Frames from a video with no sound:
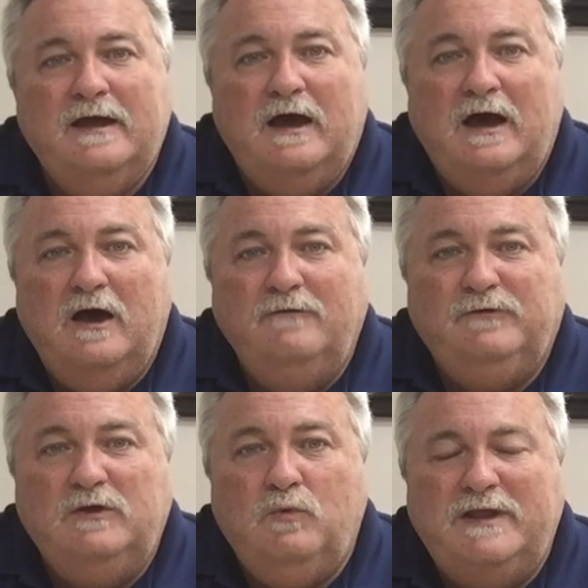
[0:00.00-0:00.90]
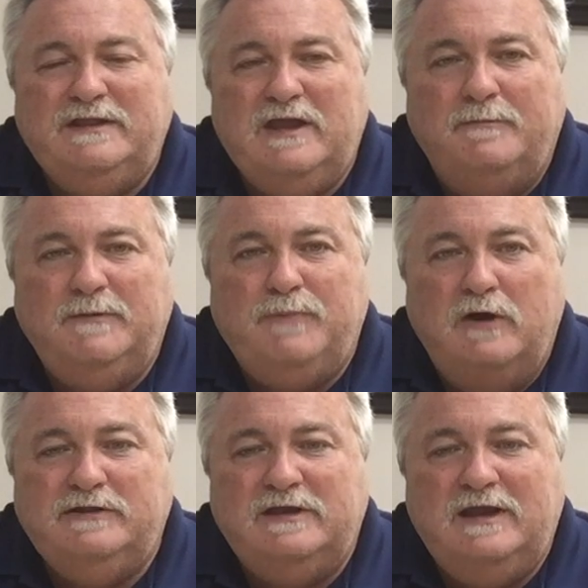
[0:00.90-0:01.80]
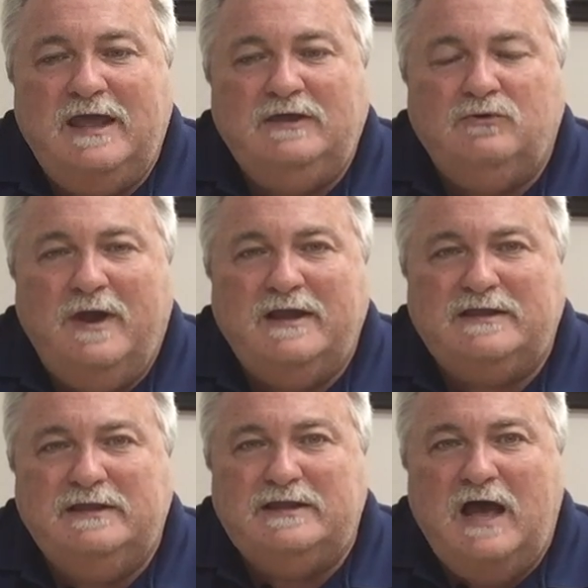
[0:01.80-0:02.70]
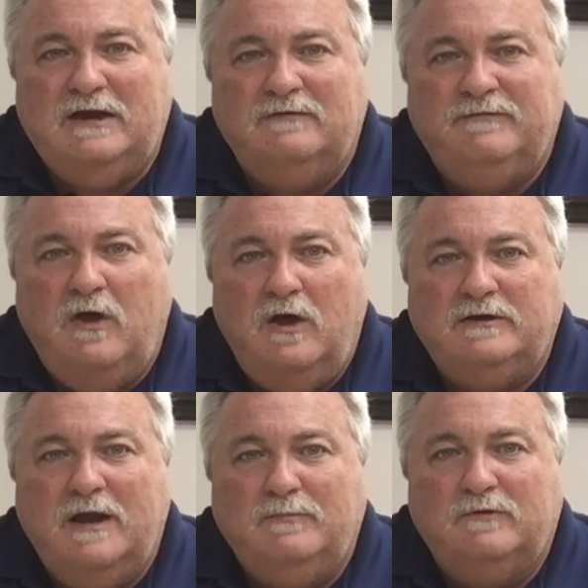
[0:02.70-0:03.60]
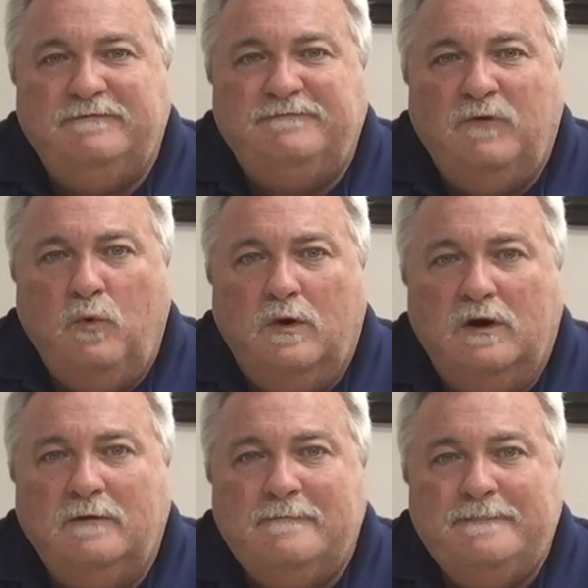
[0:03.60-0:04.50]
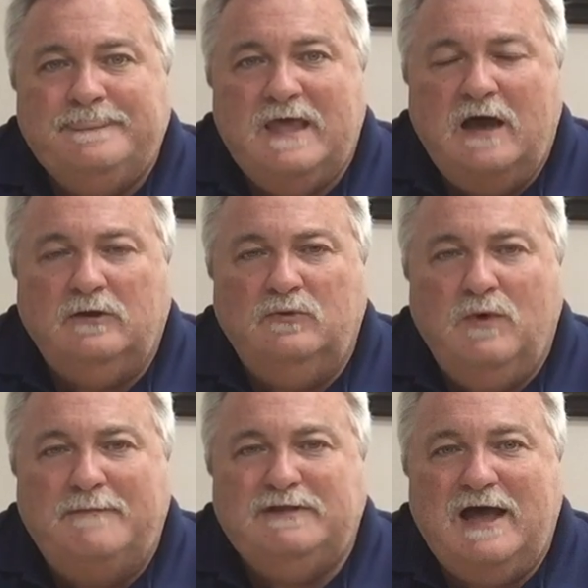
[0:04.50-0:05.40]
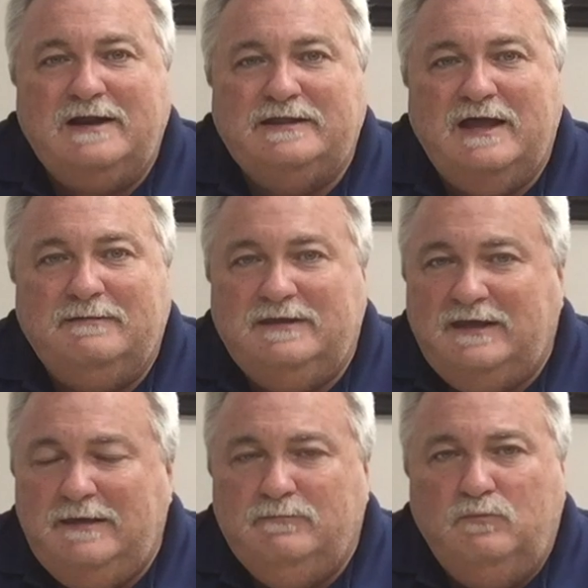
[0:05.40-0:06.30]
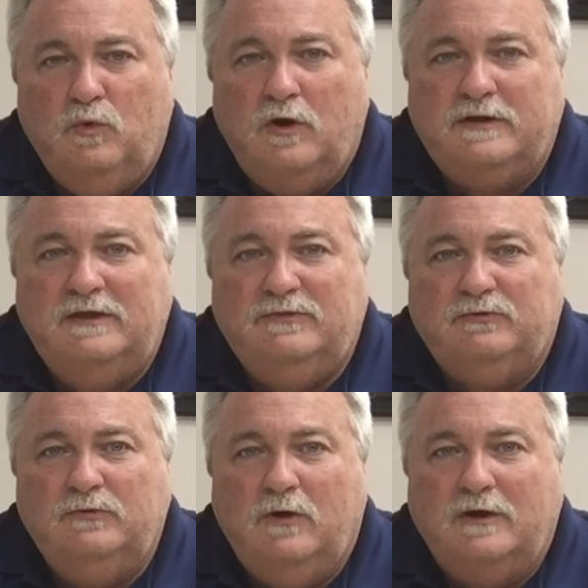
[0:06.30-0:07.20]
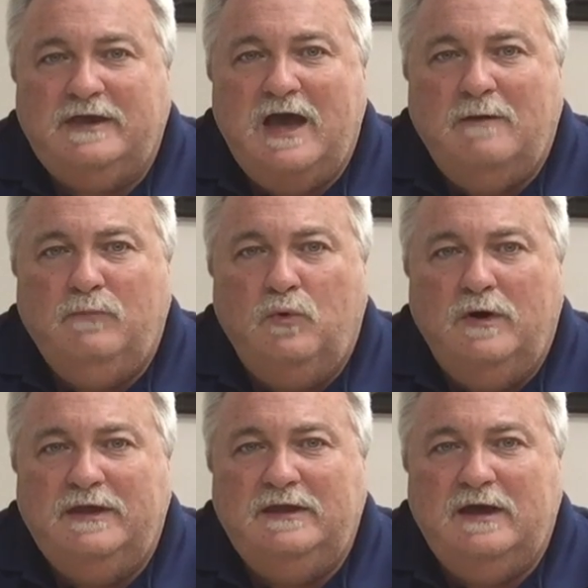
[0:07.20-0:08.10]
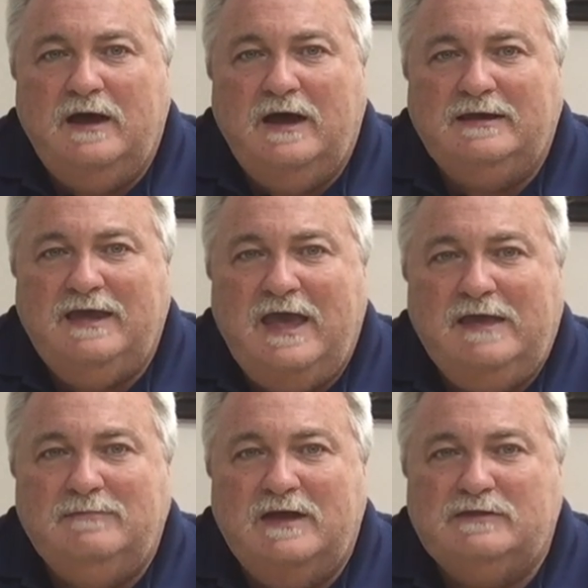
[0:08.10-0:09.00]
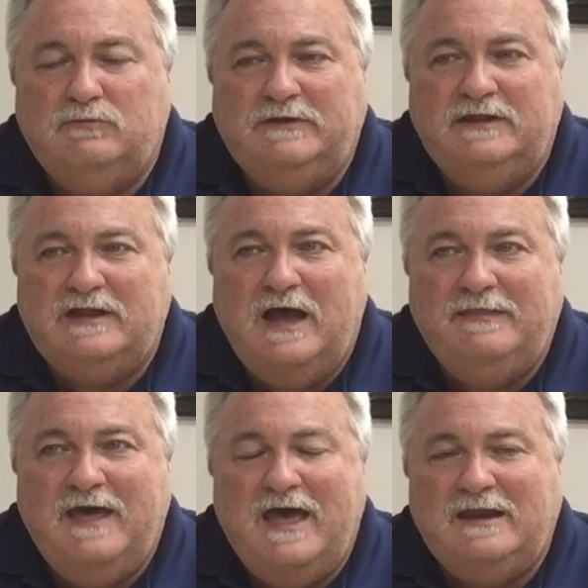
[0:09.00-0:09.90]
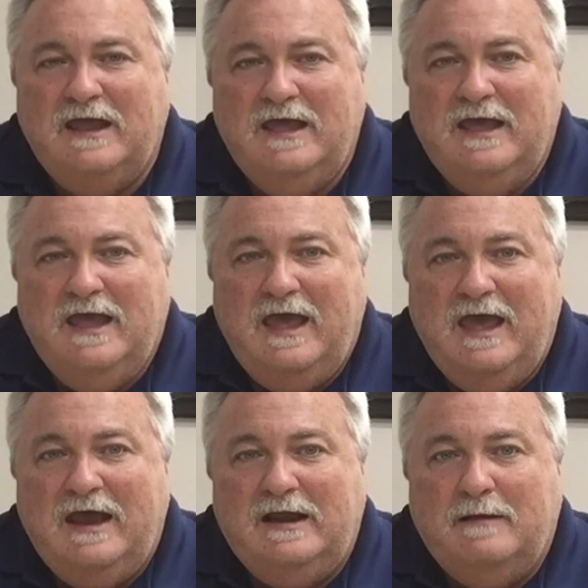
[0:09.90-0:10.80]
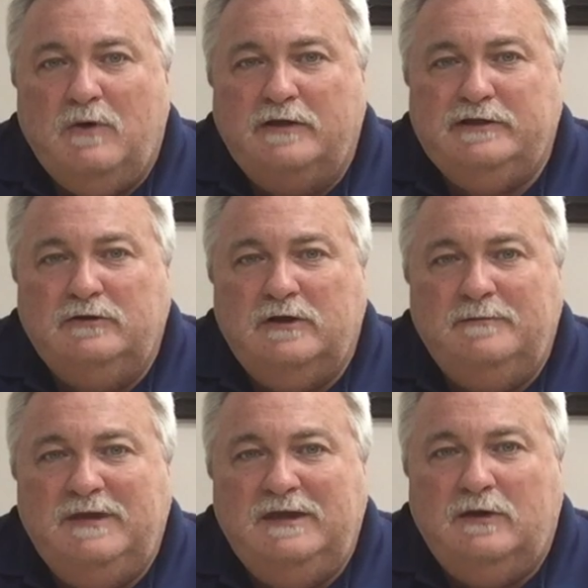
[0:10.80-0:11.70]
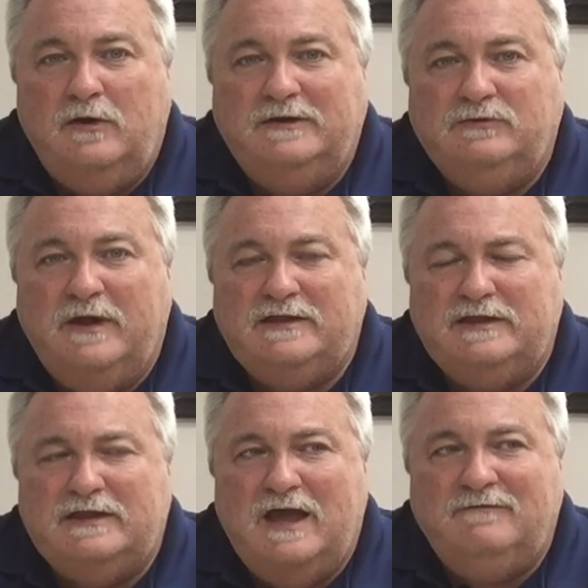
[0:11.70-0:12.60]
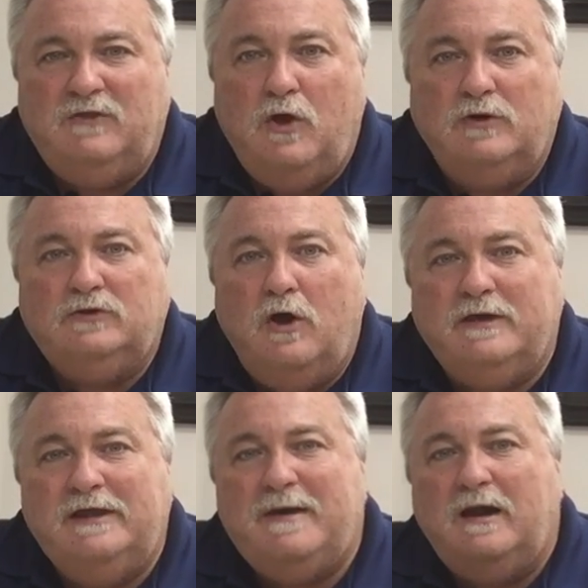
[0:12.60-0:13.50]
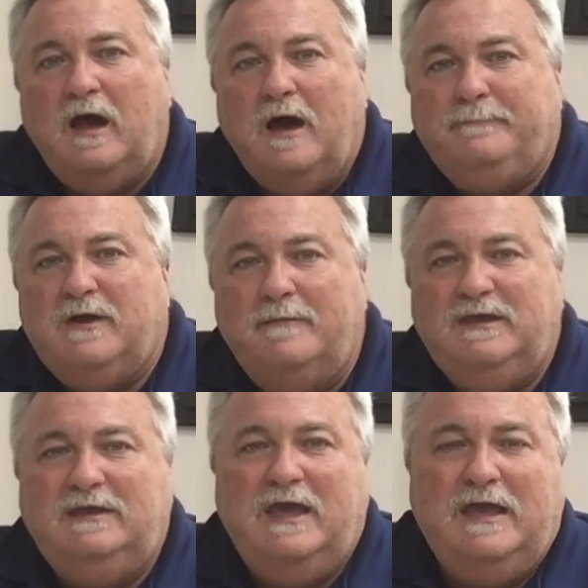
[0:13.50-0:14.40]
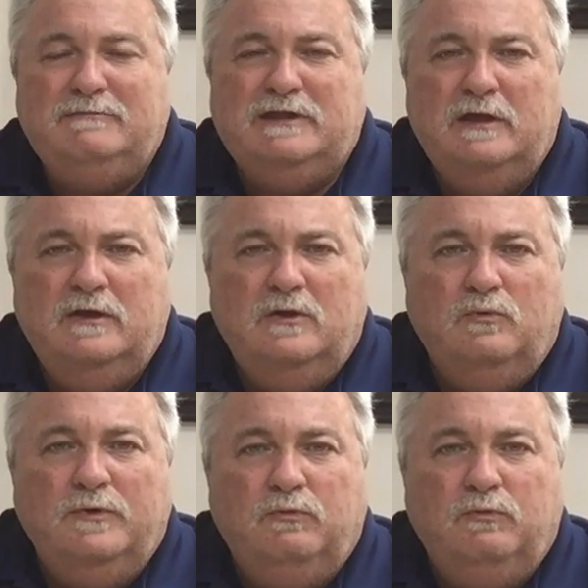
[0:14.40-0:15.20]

Uh, hopefully Wednesday I'll be posting a Grants Designer vlog number four out on the website as I keep working through our cowboy uh, game as we design that. And I'm also going to be on Grant's Design Vlog talking about upcoming games with